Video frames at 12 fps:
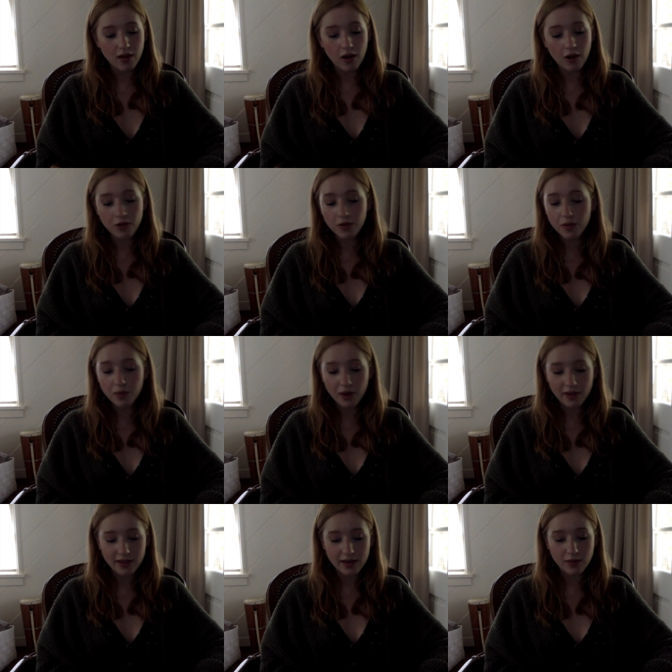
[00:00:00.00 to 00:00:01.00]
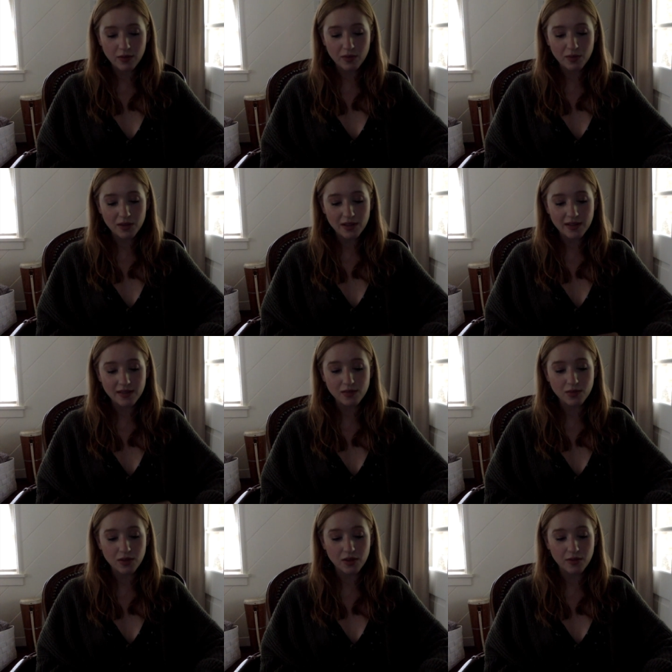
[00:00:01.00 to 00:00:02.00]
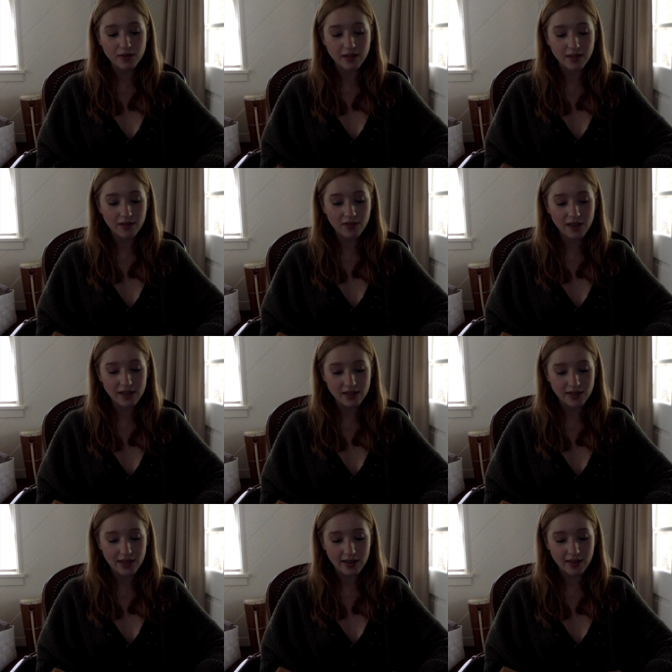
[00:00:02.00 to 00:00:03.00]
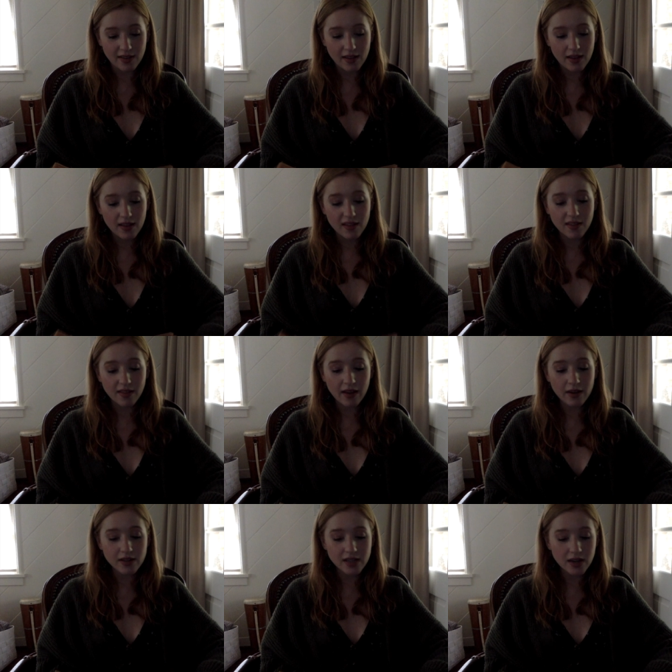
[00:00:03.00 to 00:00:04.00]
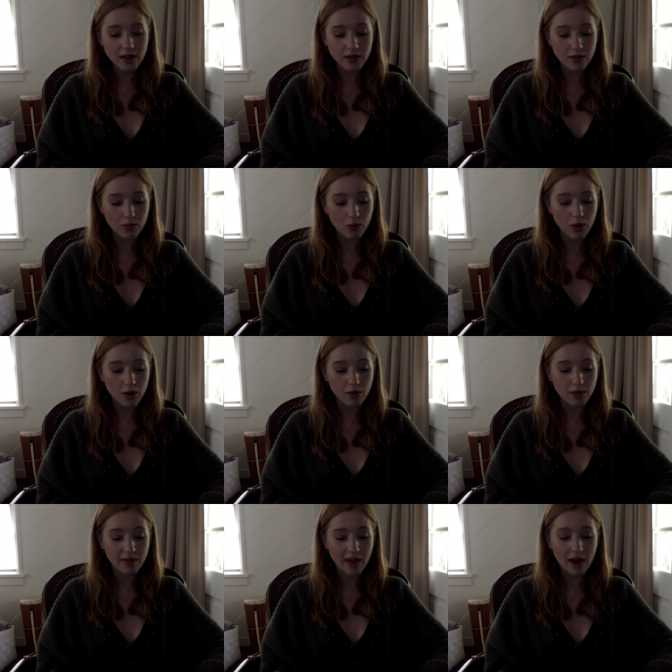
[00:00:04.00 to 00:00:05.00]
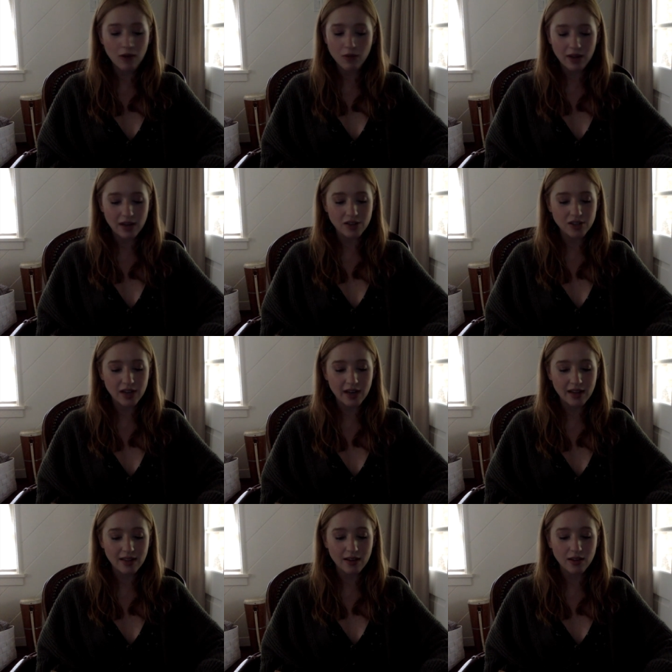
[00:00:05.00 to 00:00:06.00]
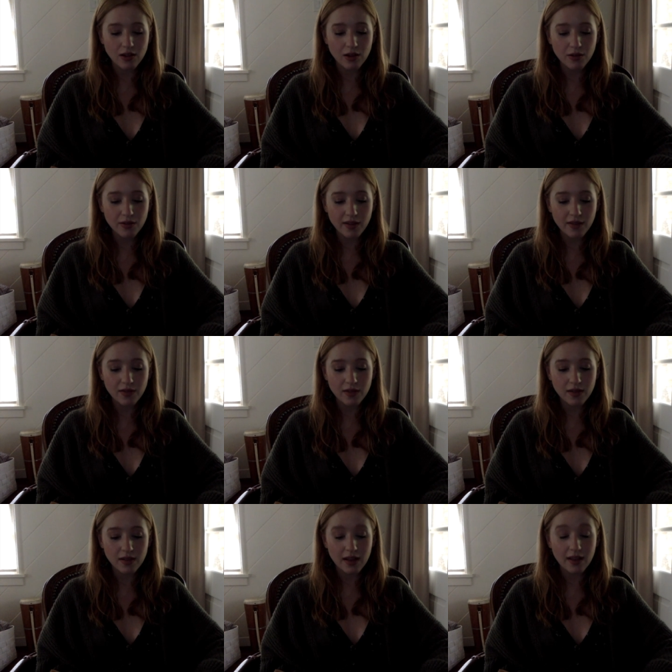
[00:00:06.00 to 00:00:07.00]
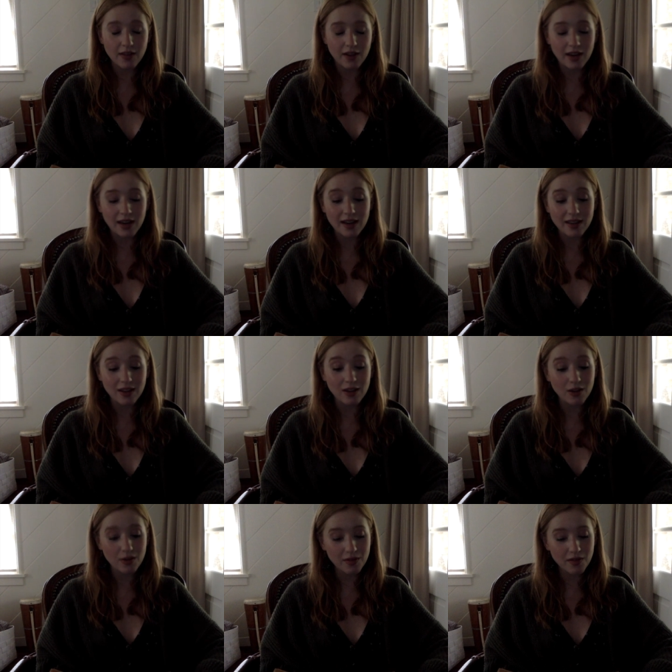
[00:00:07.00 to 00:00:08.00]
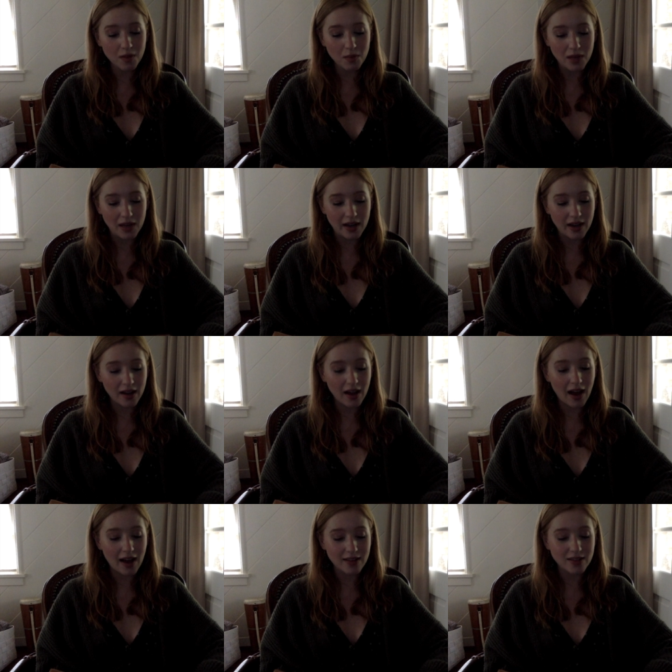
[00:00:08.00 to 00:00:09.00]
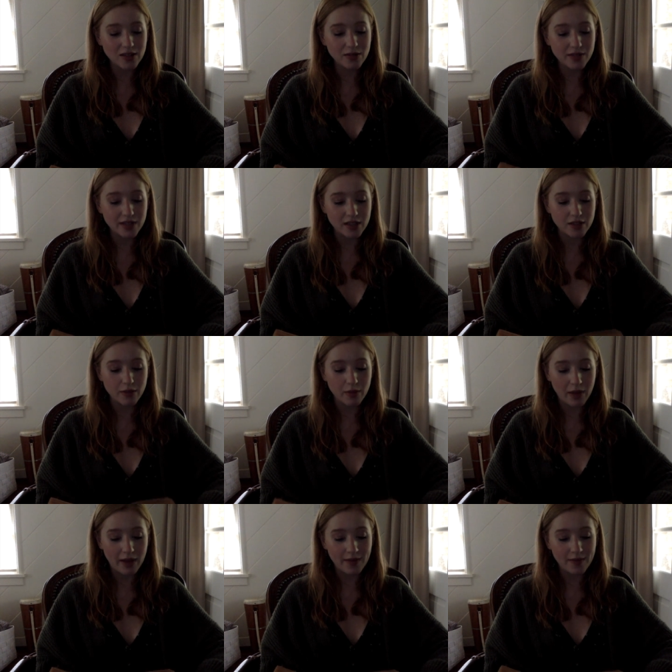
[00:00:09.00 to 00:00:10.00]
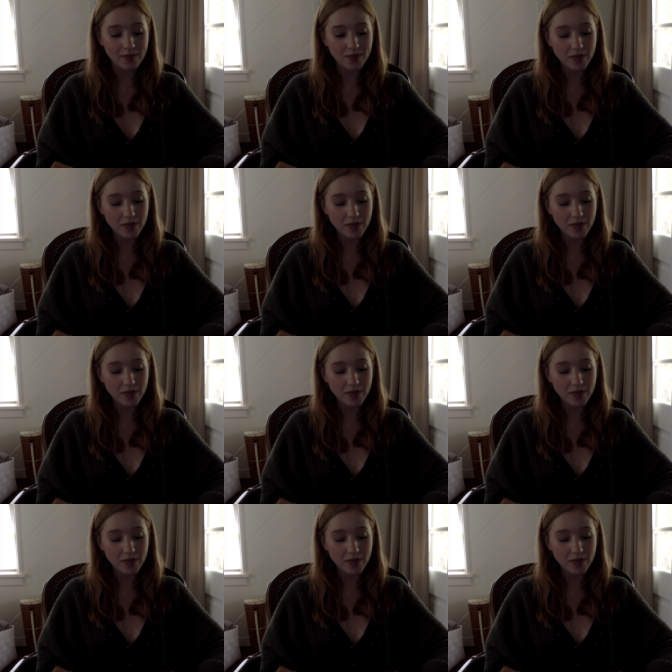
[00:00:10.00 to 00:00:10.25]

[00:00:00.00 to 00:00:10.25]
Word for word: Although the president was pleased with Houston's effectiveness, the Secretary of War was outraged and at the close of sorry, and at the close of the meeting asked Houston to remain.